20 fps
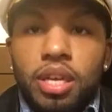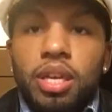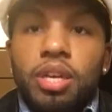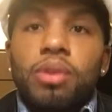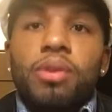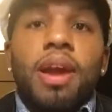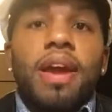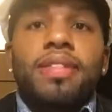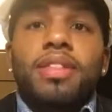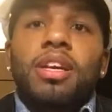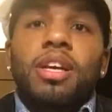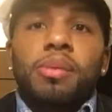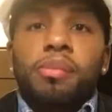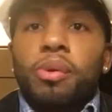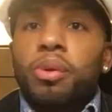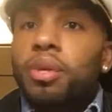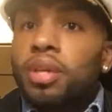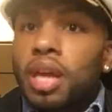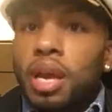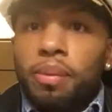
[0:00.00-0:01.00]
You have to
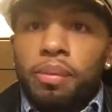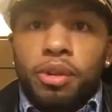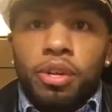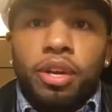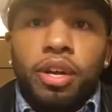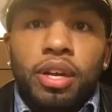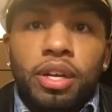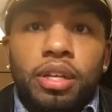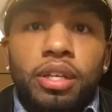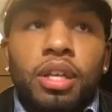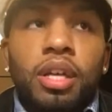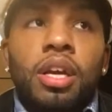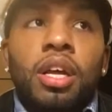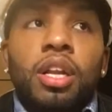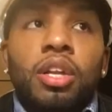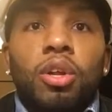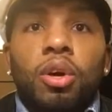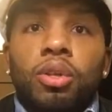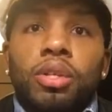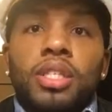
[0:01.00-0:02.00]
communicate when you're in
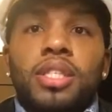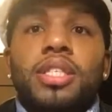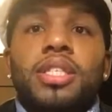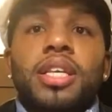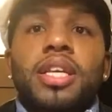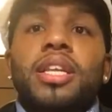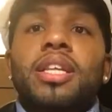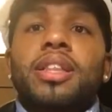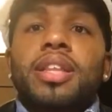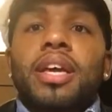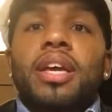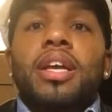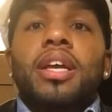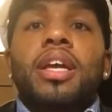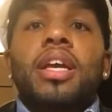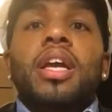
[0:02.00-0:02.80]
long distance anything,